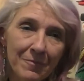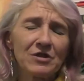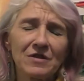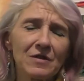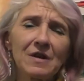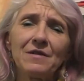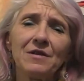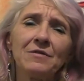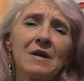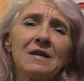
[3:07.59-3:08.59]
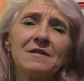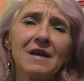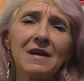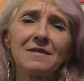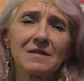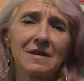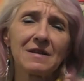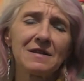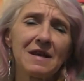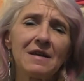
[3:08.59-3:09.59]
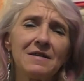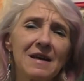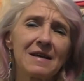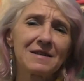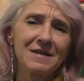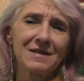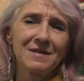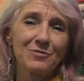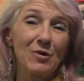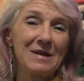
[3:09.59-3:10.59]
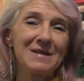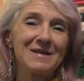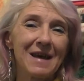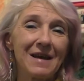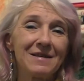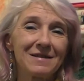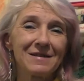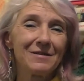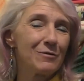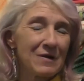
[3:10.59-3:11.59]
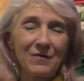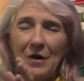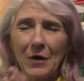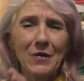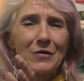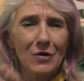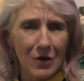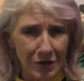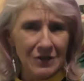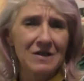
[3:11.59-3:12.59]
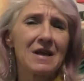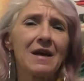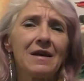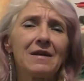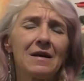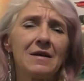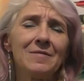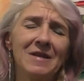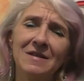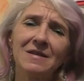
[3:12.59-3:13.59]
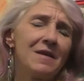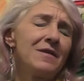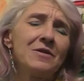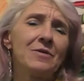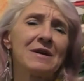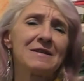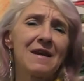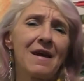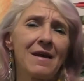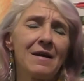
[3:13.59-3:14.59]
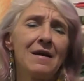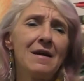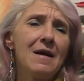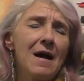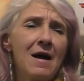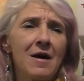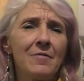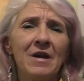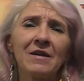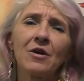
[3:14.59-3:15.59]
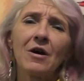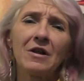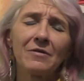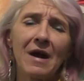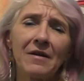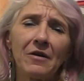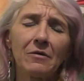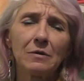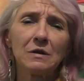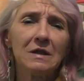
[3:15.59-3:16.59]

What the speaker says: Just look at the United States. Like I said, Texas, one state, one very large state inside the USA, and Colorado.